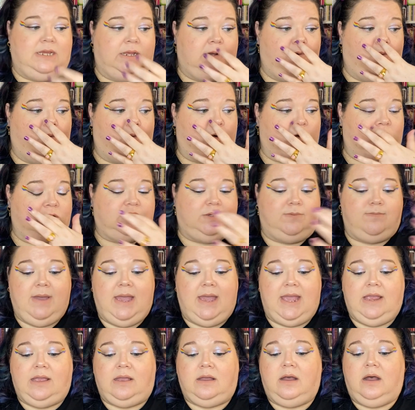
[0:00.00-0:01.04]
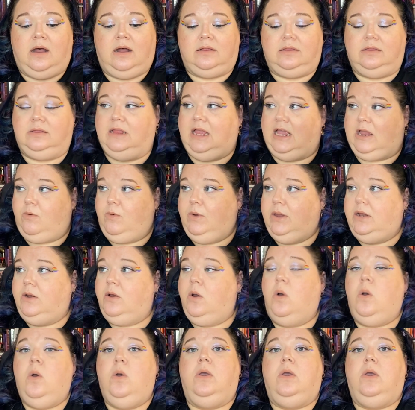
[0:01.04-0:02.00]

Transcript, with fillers: in order to make a liquid